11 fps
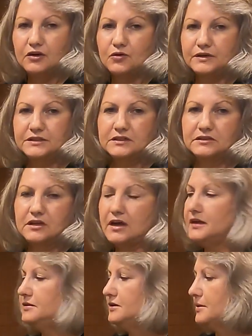going to
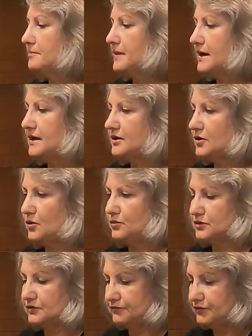line my
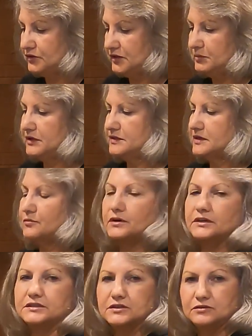coat fully because I
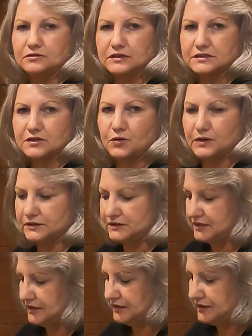wanted to do this
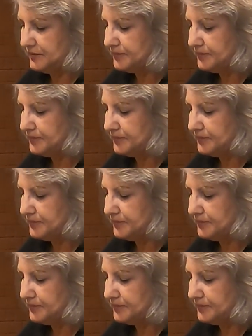quilted